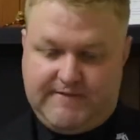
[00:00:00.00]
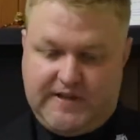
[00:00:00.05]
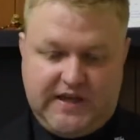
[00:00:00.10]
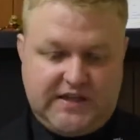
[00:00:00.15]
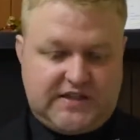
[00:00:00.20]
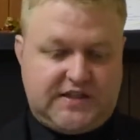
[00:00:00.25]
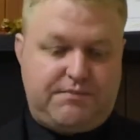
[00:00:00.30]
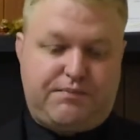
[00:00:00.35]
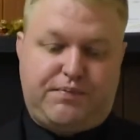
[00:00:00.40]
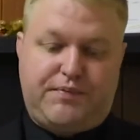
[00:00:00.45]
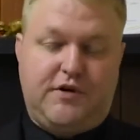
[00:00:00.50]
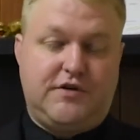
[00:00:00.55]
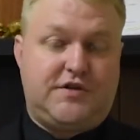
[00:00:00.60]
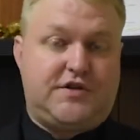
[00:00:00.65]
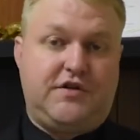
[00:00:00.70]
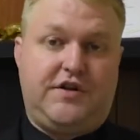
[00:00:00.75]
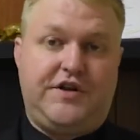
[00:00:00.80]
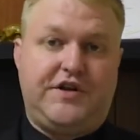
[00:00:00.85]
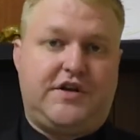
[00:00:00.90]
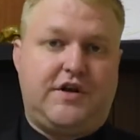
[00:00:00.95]
it's a
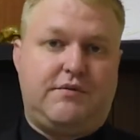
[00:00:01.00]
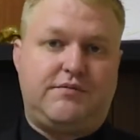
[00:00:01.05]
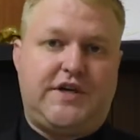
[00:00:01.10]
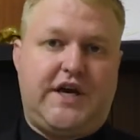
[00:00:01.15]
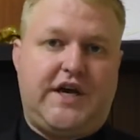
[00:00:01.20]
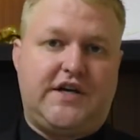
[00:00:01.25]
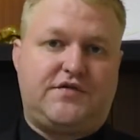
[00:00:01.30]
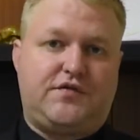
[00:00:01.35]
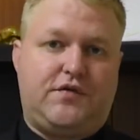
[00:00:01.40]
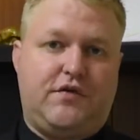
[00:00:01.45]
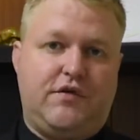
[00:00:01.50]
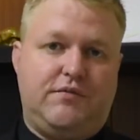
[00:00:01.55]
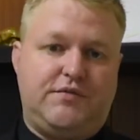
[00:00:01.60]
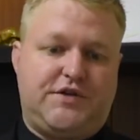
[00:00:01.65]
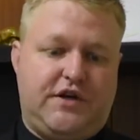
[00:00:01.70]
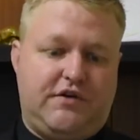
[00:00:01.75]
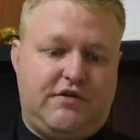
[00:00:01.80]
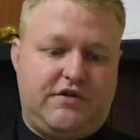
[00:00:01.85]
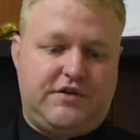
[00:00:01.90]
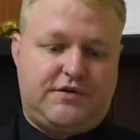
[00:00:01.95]
personal income tax form,
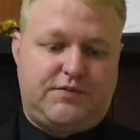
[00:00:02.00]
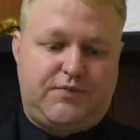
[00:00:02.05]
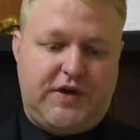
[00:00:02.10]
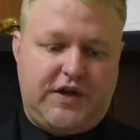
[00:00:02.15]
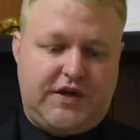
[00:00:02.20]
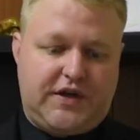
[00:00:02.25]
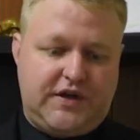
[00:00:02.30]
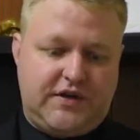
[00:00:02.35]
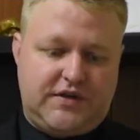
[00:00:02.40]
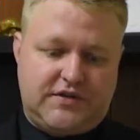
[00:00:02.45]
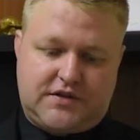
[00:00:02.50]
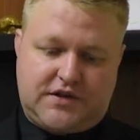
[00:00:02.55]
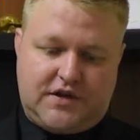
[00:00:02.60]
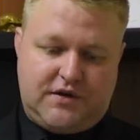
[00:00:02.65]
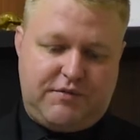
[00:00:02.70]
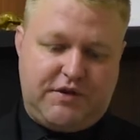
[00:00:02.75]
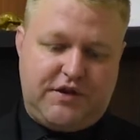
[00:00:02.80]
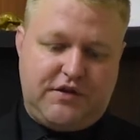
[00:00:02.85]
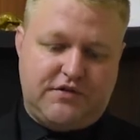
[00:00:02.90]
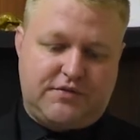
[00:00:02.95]
generally speaking. It's
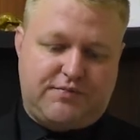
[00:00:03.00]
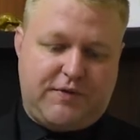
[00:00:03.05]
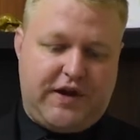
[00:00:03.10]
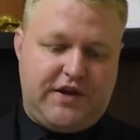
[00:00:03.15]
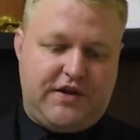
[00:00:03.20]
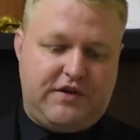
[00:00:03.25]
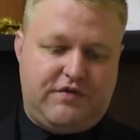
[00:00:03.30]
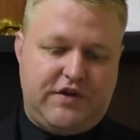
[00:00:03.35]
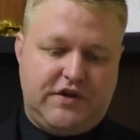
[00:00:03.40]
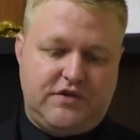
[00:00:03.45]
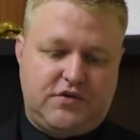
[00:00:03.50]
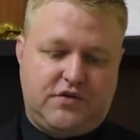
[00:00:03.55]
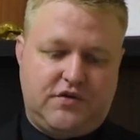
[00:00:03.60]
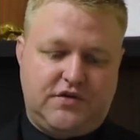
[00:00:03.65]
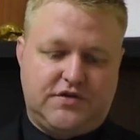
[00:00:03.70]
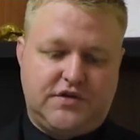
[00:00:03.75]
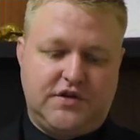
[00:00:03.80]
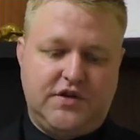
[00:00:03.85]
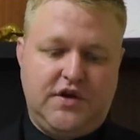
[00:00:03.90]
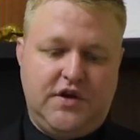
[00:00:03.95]
going to be used by
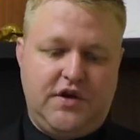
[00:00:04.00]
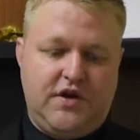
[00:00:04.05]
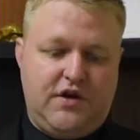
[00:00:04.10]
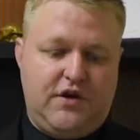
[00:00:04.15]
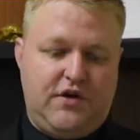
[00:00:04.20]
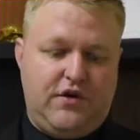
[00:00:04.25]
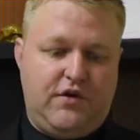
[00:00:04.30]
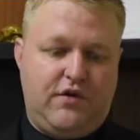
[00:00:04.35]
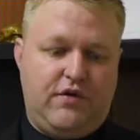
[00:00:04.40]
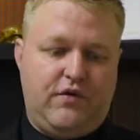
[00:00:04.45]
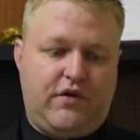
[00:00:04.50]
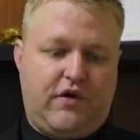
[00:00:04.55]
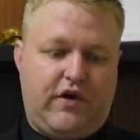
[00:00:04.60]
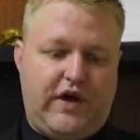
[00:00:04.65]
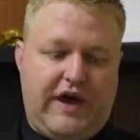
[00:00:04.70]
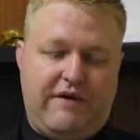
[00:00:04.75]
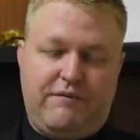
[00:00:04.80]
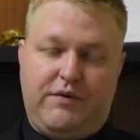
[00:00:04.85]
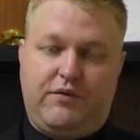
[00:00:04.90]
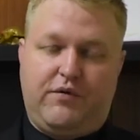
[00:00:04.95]
individuals who
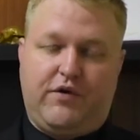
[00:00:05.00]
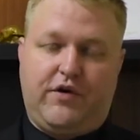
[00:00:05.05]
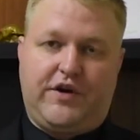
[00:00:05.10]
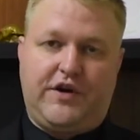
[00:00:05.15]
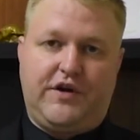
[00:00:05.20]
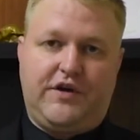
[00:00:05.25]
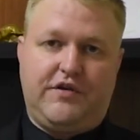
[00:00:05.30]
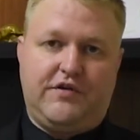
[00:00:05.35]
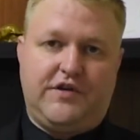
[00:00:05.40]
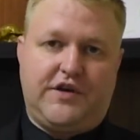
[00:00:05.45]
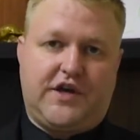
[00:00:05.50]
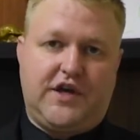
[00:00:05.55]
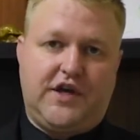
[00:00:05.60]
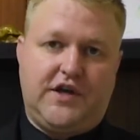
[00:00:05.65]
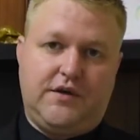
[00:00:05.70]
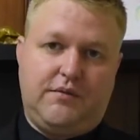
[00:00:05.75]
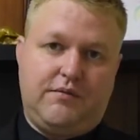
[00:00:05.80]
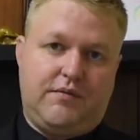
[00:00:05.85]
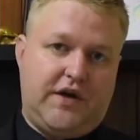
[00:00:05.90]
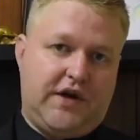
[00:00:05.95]
have been working here in the
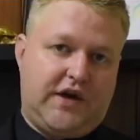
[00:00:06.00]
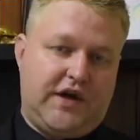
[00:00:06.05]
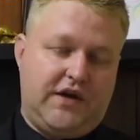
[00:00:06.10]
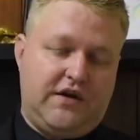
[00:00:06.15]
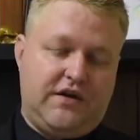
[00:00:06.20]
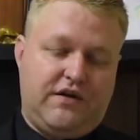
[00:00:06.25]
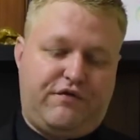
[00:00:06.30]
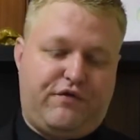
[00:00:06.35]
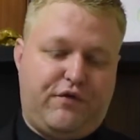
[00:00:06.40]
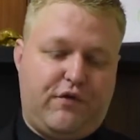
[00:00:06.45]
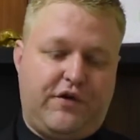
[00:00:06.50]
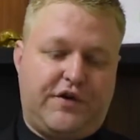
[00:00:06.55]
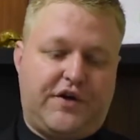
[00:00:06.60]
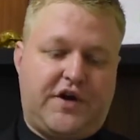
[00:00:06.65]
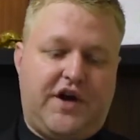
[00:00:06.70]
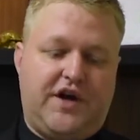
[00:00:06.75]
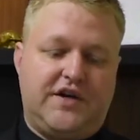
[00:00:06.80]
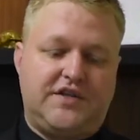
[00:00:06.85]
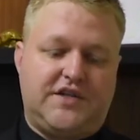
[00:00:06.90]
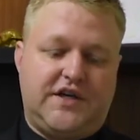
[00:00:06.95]
kingdom, again, in a foreign
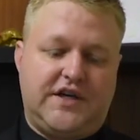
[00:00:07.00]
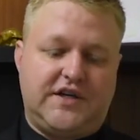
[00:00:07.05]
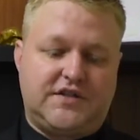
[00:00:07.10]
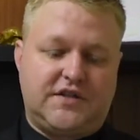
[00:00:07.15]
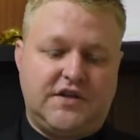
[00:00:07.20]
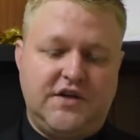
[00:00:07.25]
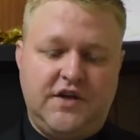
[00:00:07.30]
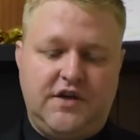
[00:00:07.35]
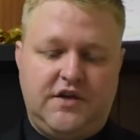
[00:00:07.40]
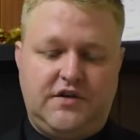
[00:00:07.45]
context